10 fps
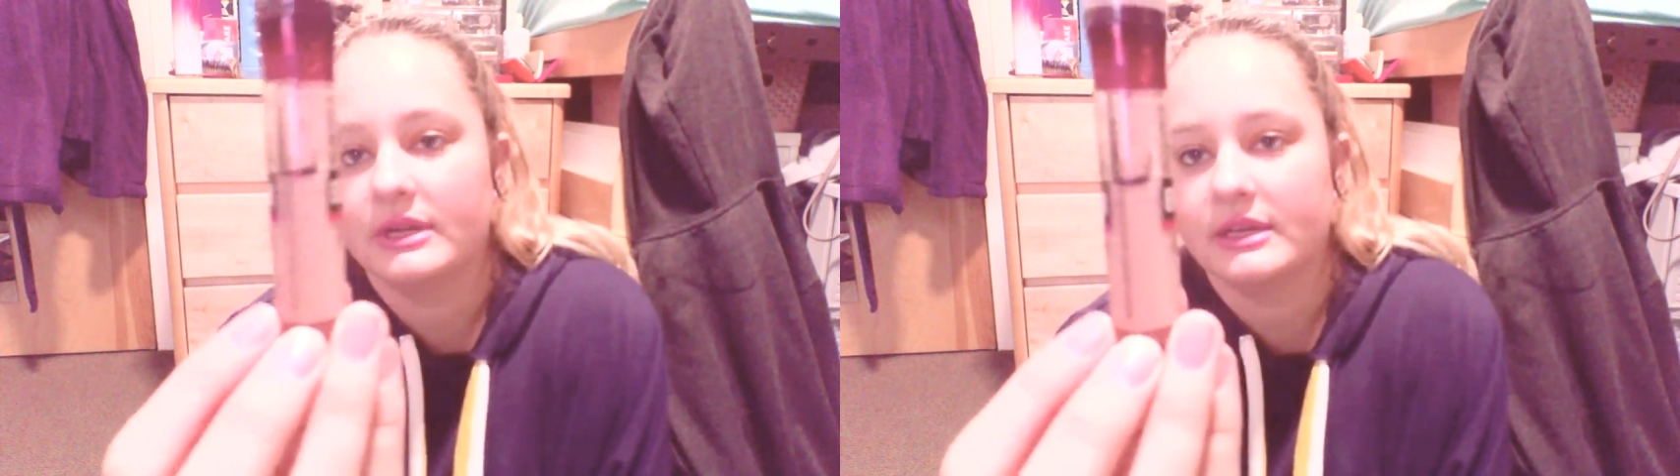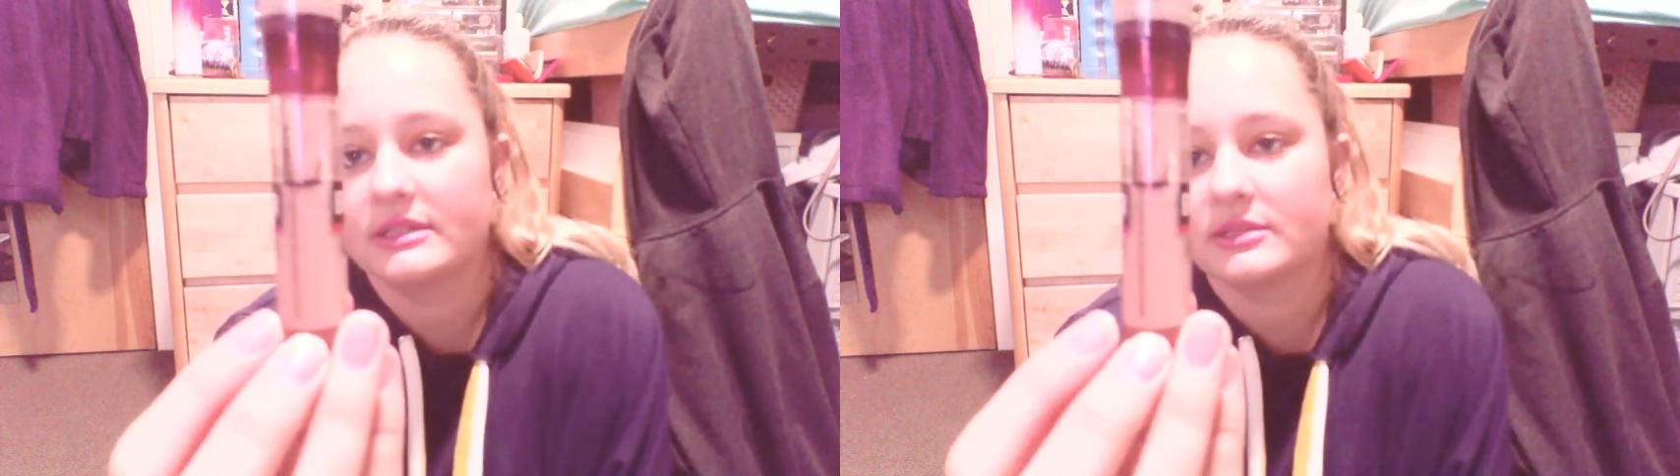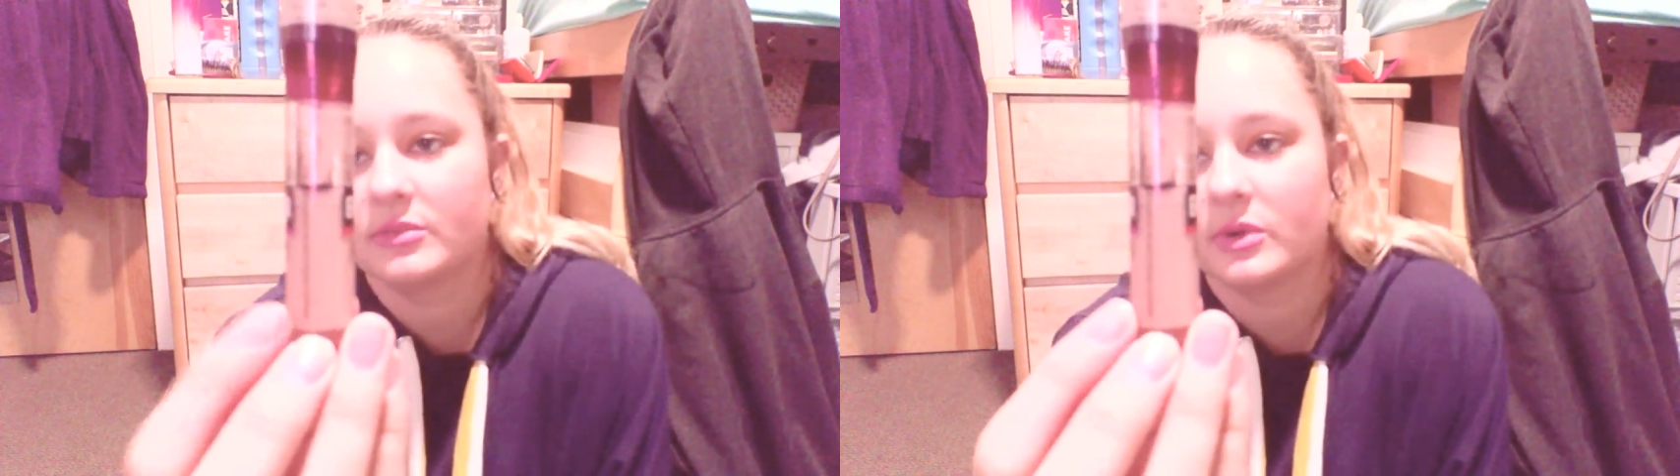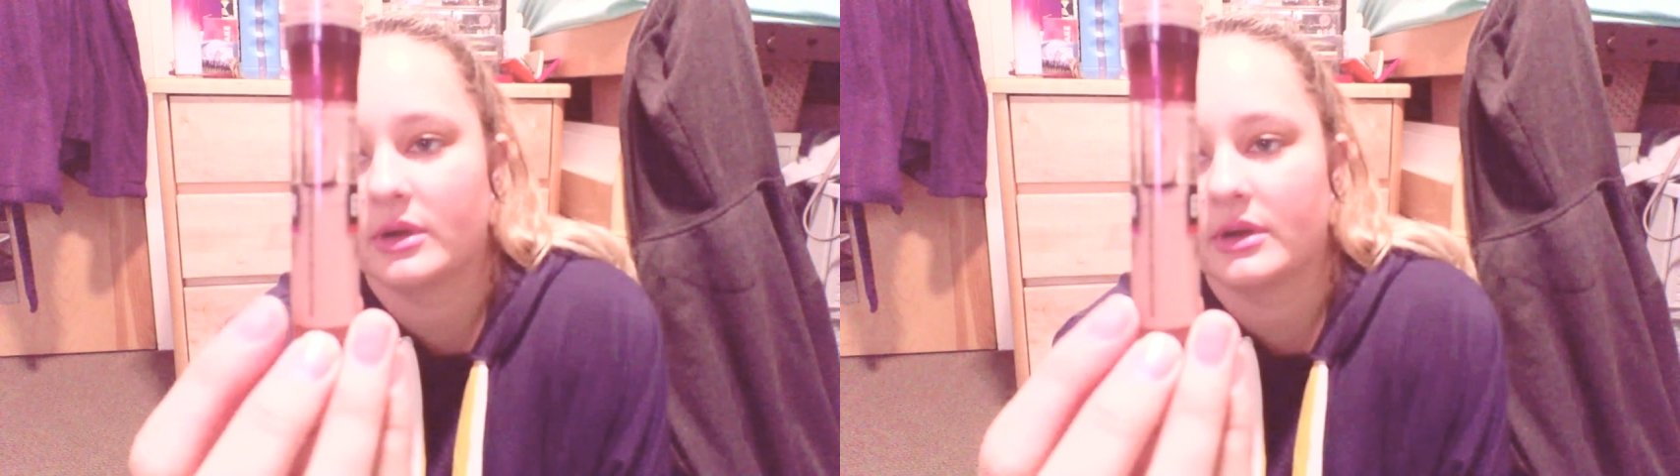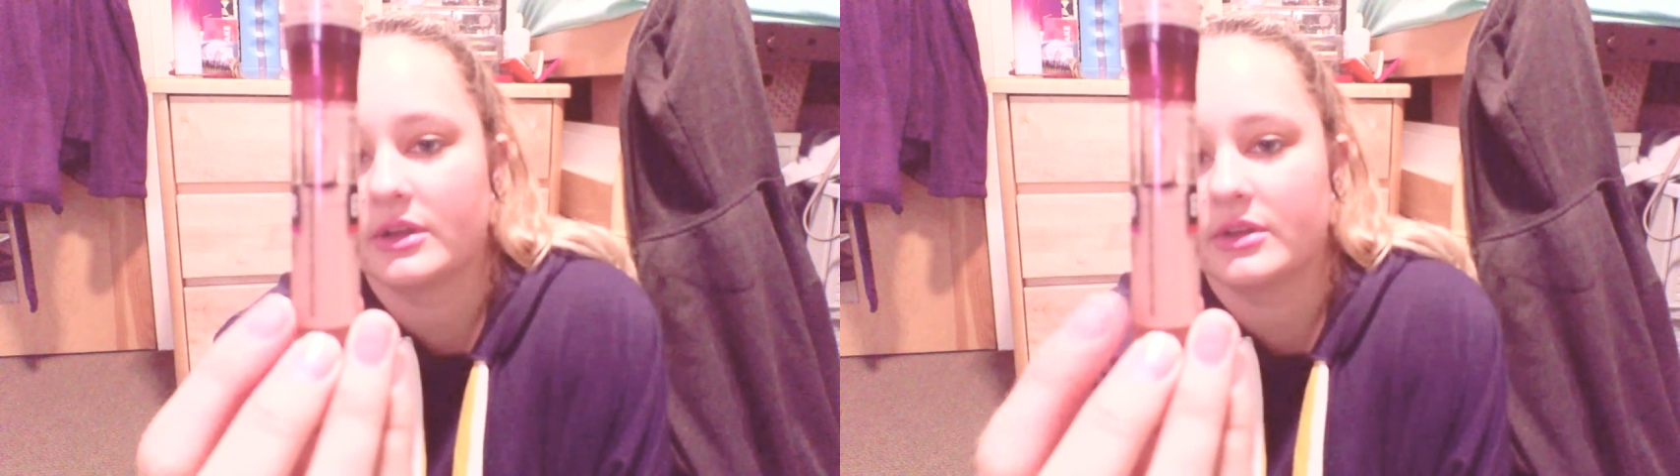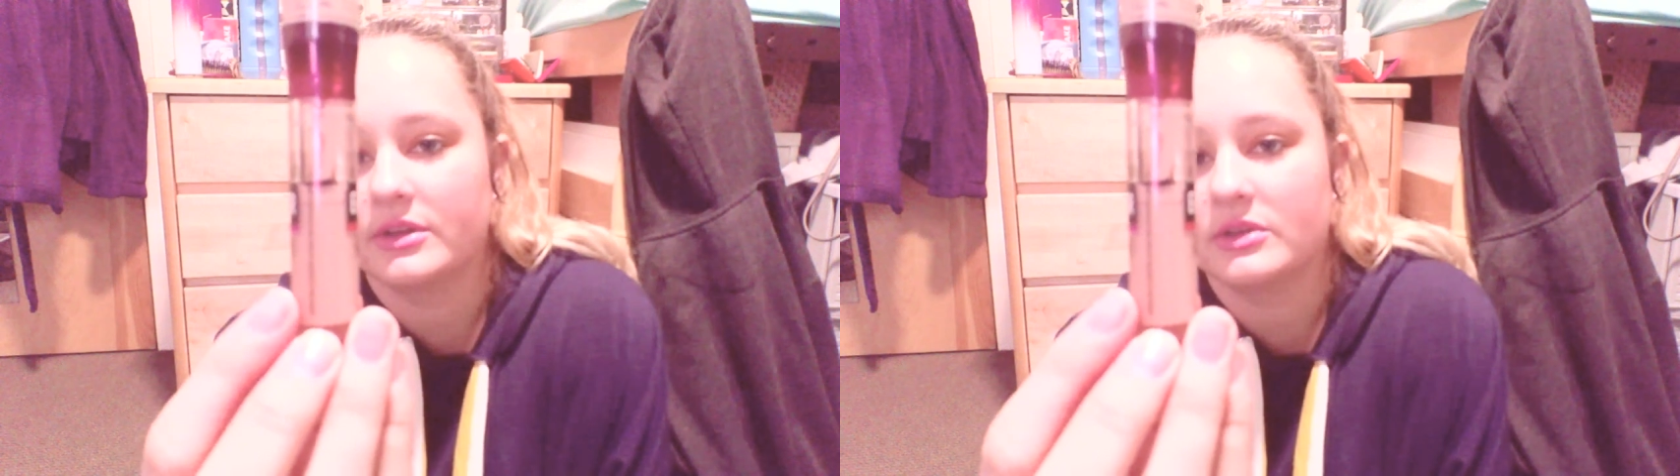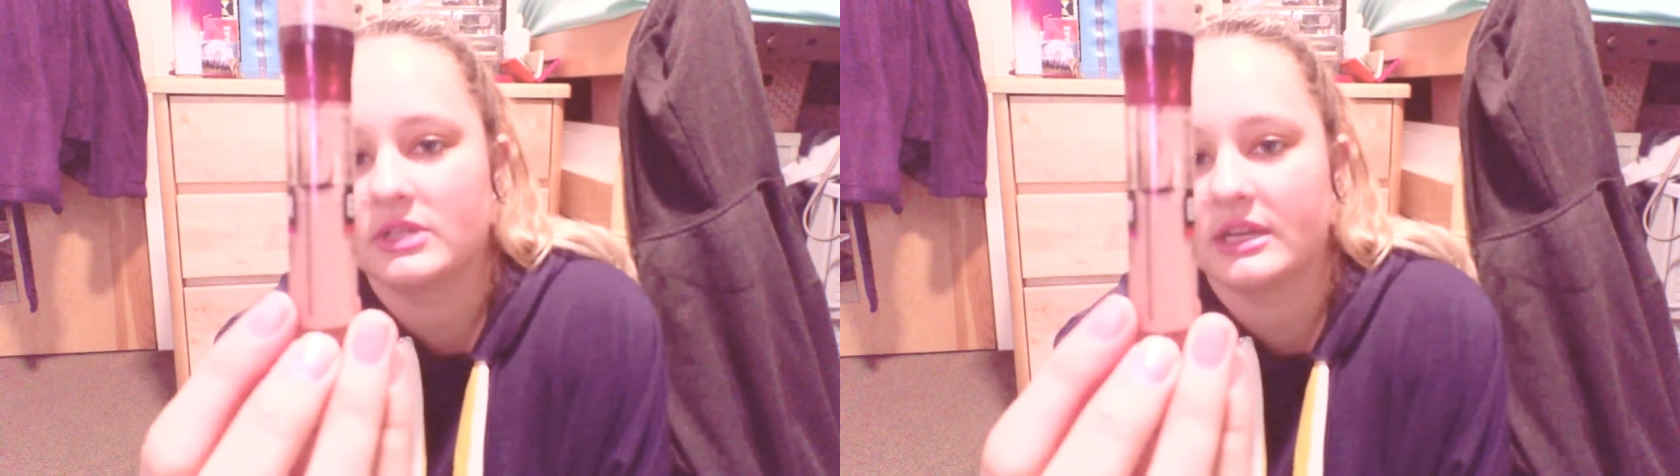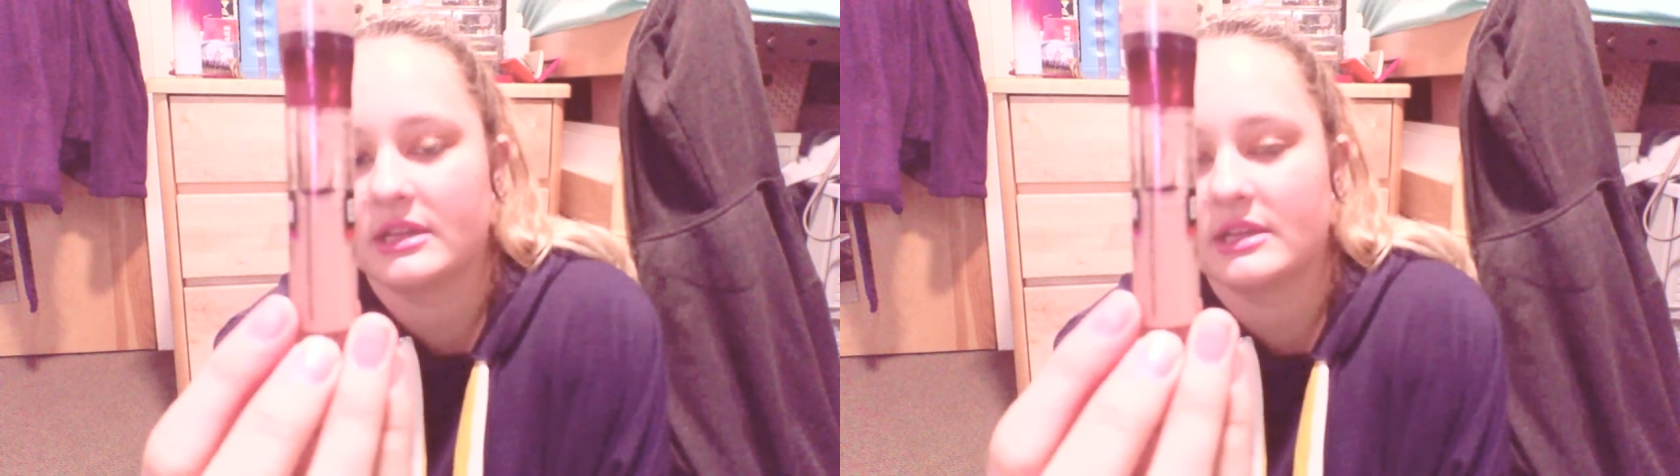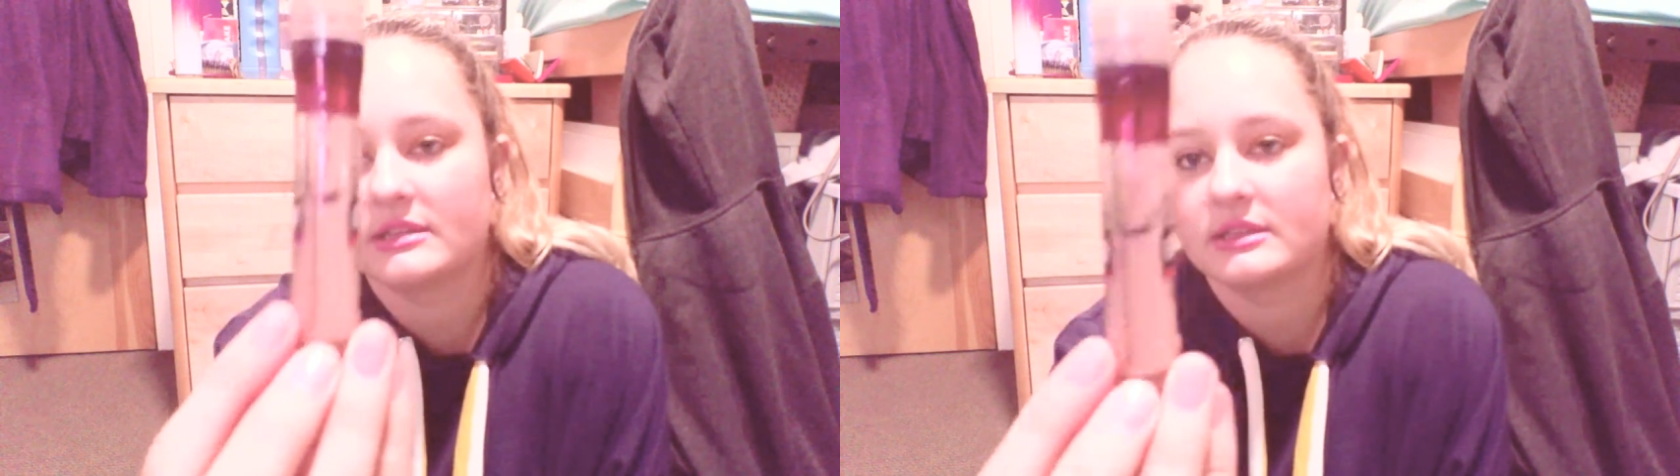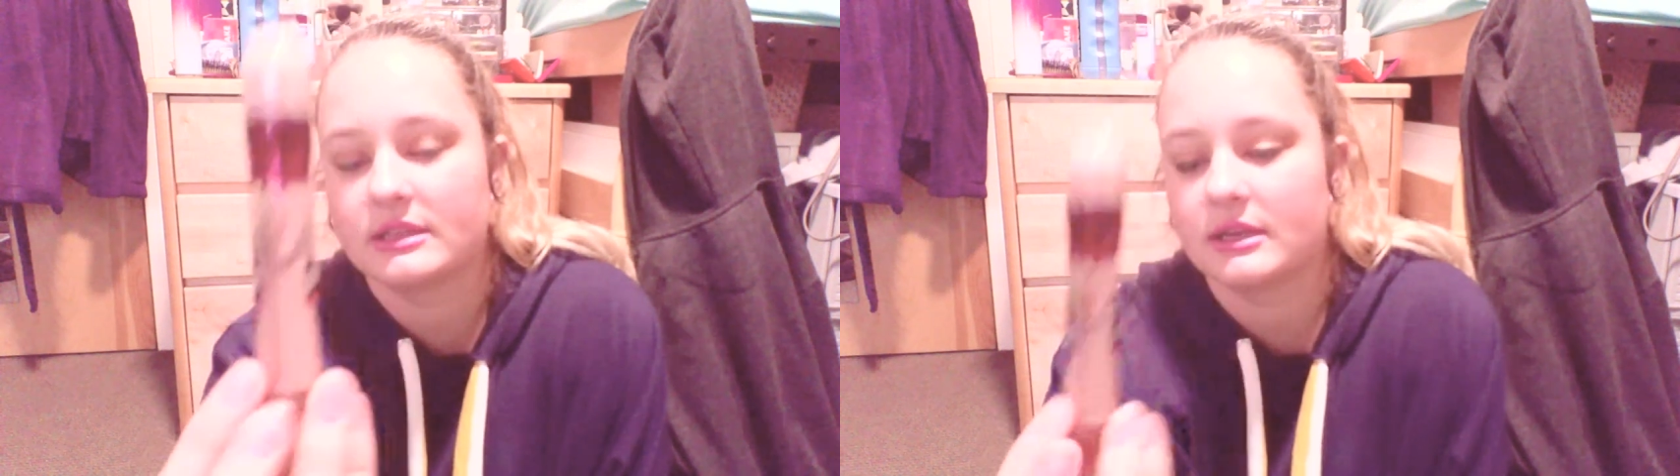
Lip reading: get some more good use out of this,